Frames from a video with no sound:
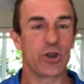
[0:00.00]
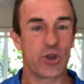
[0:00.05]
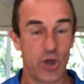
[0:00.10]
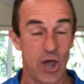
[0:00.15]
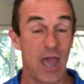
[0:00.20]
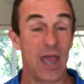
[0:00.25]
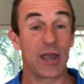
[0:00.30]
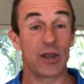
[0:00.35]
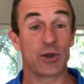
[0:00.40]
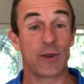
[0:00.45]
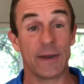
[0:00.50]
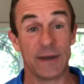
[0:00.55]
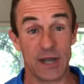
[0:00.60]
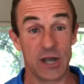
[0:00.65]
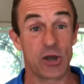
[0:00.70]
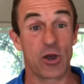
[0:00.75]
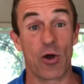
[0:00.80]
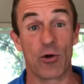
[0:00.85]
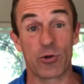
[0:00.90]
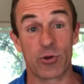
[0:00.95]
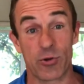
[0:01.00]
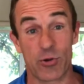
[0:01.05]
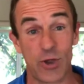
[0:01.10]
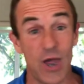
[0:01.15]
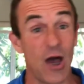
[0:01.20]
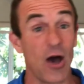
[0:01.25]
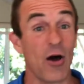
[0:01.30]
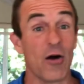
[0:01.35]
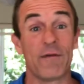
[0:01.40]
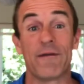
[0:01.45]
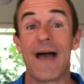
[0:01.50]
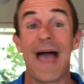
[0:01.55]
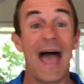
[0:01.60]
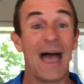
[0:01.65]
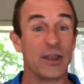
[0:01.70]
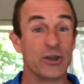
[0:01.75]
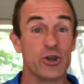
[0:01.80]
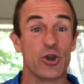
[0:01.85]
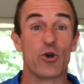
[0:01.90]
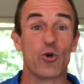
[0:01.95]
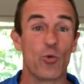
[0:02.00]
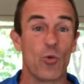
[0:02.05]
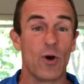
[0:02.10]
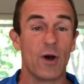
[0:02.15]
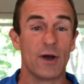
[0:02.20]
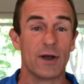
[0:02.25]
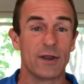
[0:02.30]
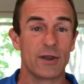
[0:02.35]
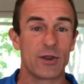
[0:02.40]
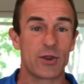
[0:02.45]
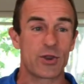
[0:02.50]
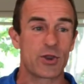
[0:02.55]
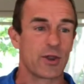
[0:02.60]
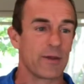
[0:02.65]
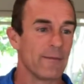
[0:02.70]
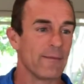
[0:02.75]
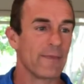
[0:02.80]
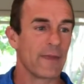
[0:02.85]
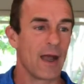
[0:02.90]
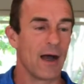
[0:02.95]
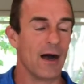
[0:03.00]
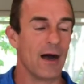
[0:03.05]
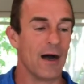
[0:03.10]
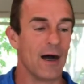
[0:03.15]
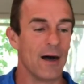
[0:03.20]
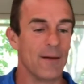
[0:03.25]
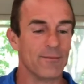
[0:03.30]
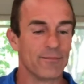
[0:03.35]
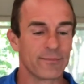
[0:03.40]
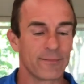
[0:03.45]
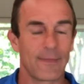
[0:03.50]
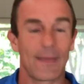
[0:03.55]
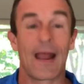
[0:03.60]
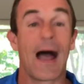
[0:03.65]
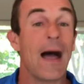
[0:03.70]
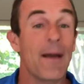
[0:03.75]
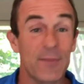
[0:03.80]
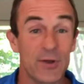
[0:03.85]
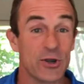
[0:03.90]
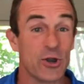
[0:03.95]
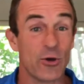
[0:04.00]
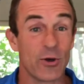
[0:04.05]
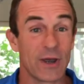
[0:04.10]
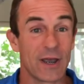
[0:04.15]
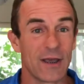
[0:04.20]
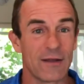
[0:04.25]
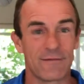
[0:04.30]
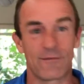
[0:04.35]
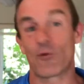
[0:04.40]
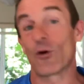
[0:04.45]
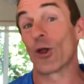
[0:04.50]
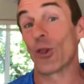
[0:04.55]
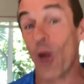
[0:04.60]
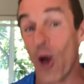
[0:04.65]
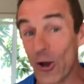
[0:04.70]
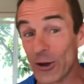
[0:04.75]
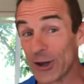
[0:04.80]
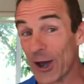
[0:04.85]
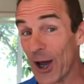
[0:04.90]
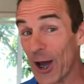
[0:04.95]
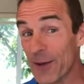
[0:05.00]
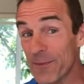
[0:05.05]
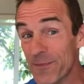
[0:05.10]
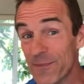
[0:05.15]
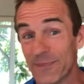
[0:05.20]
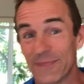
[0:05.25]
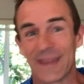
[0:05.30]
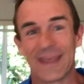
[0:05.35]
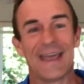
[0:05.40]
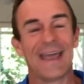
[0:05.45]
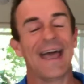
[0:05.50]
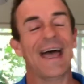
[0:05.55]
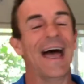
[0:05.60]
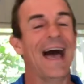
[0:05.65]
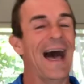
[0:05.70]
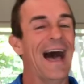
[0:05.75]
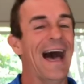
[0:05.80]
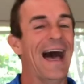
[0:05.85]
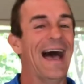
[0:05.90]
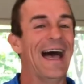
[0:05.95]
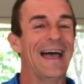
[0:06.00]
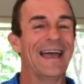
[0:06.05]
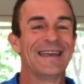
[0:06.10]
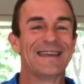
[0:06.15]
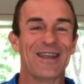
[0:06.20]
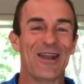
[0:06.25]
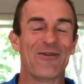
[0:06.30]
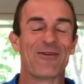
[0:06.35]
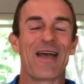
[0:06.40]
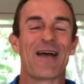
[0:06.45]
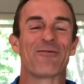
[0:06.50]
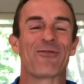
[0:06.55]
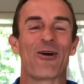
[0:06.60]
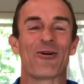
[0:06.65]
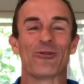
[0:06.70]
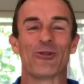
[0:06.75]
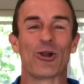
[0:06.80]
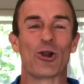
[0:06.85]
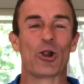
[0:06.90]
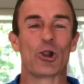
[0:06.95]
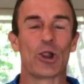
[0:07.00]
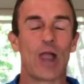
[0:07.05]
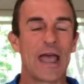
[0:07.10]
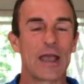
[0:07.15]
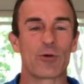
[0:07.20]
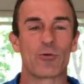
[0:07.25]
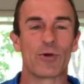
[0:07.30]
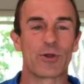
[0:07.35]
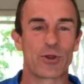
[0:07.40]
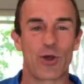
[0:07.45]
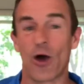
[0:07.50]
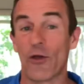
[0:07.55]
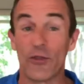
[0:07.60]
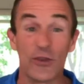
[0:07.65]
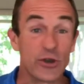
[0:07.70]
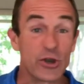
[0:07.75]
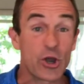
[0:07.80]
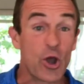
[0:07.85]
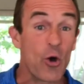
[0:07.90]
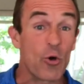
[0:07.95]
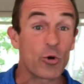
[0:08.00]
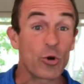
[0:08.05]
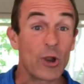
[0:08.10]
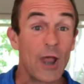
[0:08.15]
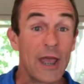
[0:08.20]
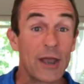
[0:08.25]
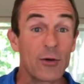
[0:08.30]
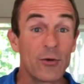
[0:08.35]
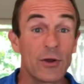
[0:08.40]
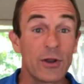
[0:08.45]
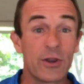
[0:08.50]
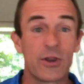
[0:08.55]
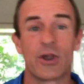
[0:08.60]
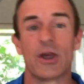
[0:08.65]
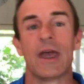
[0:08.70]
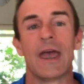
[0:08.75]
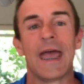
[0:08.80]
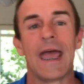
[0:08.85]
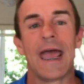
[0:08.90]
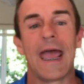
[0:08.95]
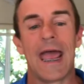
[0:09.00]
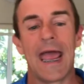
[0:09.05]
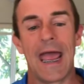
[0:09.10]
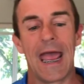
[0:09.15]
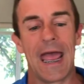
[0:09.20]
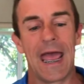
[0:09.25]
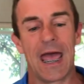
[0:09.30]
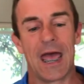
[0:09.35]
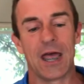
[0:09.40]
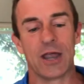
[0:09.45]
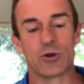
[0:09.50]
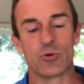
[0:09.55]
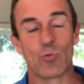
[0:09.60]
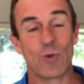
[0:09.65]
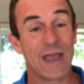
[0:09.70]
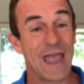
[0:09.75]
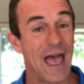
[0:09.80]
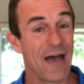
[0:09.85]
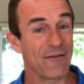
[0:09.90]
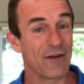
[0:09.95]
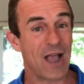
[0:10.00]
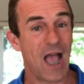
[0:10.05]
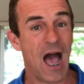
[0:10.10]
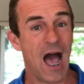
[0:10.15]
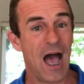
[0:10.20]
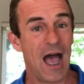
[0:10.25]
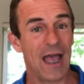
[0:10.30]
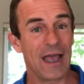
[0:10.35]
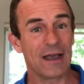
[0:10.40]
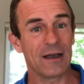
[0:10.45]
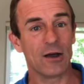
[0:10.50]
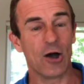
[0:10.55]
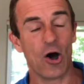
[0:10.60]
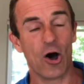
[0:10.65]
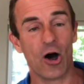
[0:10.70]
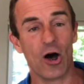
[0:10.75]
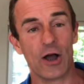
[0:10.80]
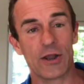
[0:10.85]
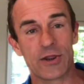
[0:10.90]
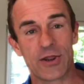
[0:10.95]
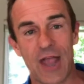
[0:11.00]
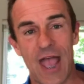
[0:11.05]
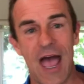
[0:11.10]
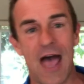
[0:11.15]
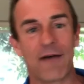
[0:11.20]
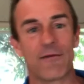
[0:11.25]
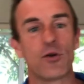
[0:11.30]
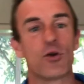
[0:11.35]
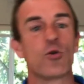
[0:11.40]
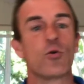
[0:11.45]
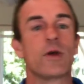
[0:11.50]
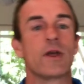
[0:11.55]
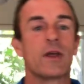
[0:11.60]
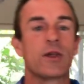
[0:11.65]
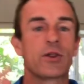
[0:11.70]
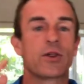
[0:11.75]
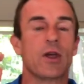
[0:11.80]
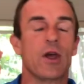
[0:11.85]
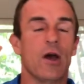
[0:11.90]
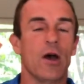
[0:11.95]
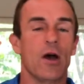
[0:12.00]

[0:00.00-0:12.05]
change the decodes yourself, add new ones. I've been doing it for a long time. We have our own little language called the decoder language, and we have a guy on staff who is